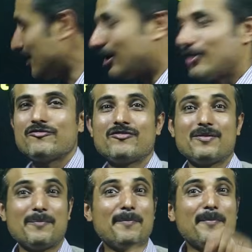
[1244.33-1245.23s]
of
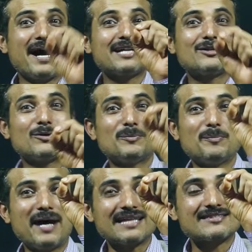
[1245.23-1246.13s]
micro
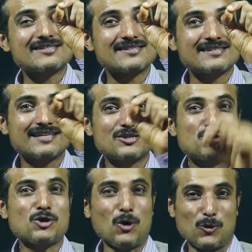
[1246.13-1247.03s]
maths.
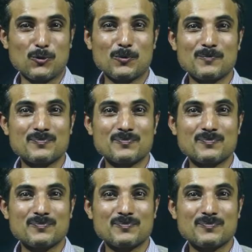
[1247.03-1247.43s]
Show